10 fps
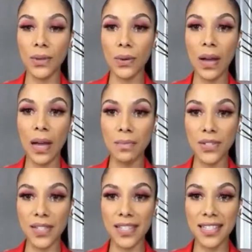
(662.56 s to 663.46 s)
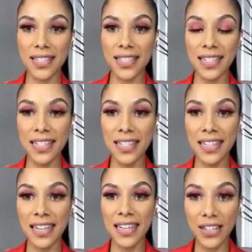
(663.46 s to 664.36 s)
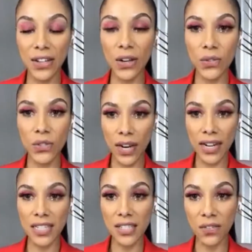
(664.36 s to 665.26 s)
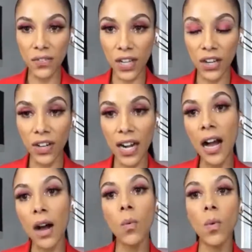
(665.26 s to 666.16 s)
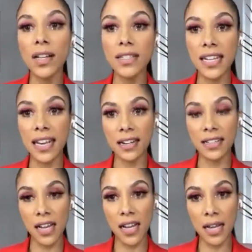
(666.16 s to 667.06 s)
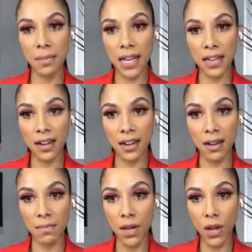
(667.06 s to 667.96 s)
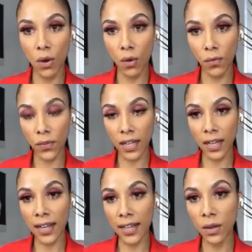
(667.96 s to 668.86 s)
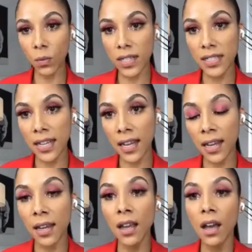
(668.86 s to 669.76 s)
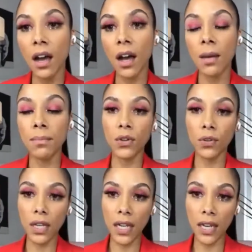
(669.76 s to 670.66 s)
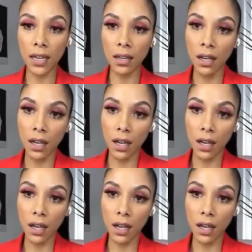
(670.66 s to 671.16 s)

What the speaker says: So I'm just, trying to figure it out one day at a time. And hopefully I can one day create